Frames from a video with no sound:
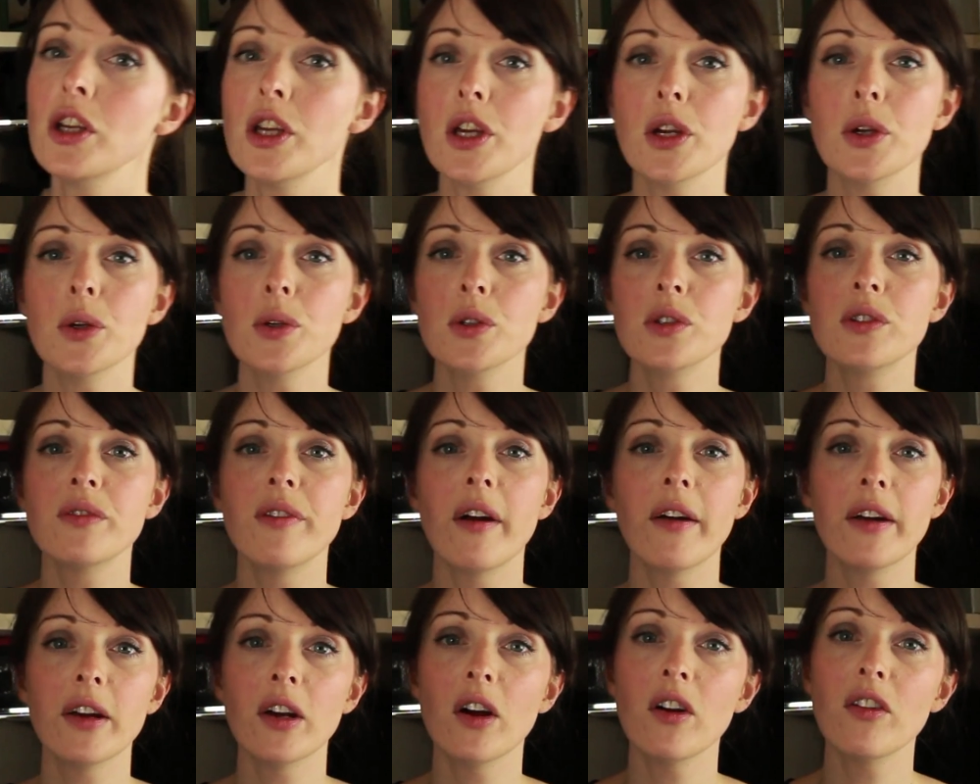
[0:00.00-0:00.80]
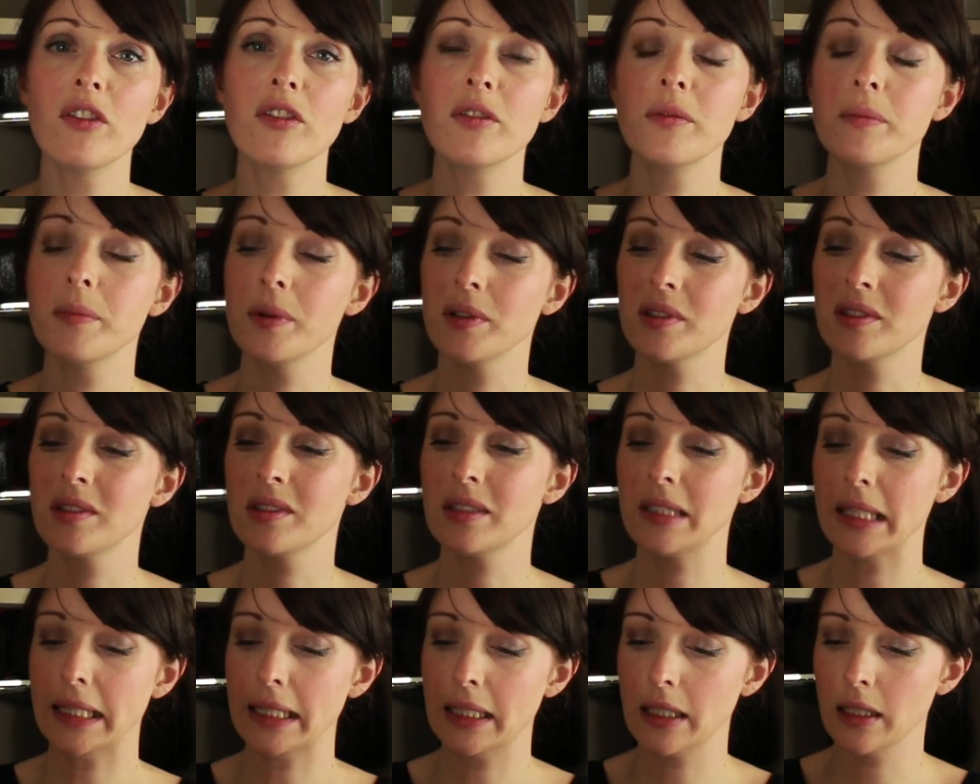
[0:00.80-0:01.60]
used very often but
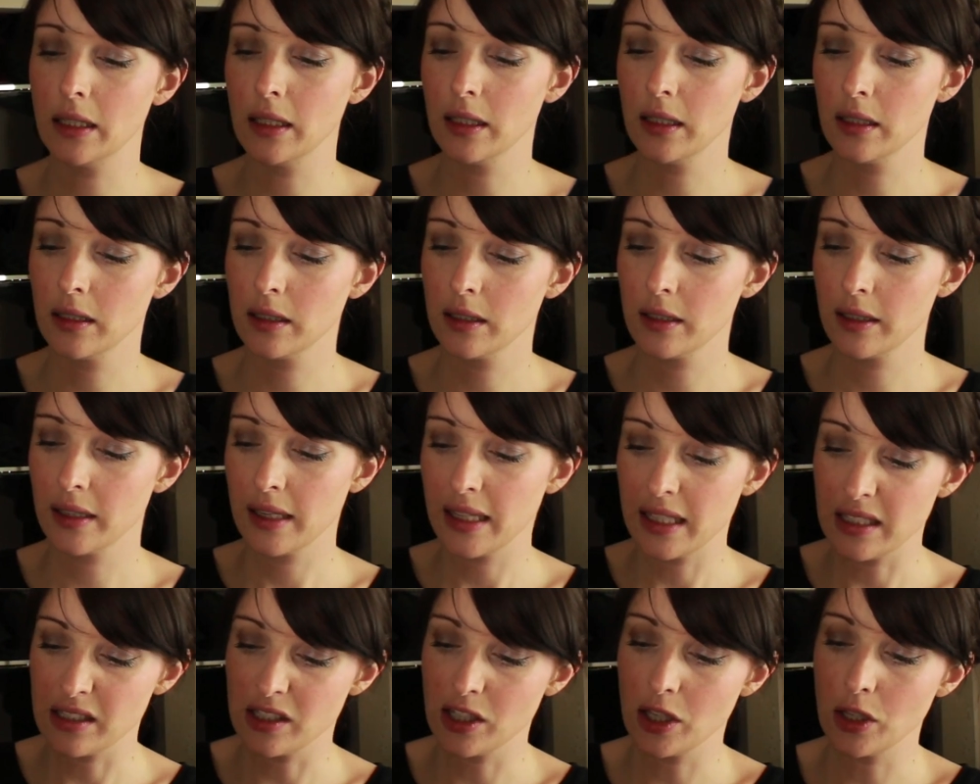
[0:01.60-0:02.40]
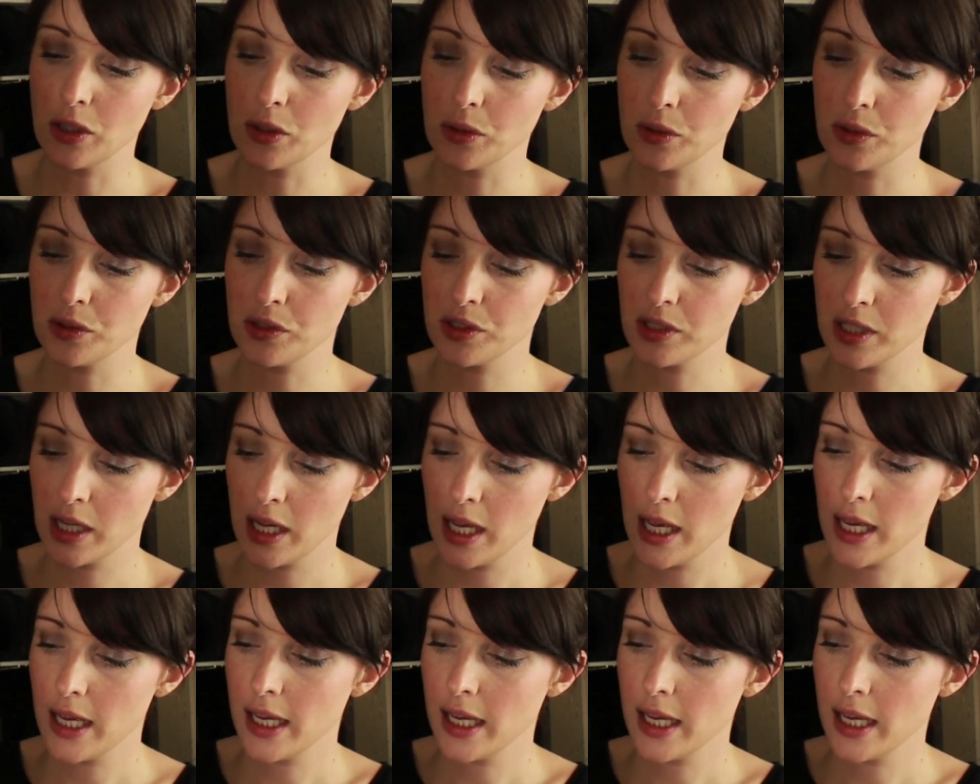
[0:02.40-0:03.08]
still is used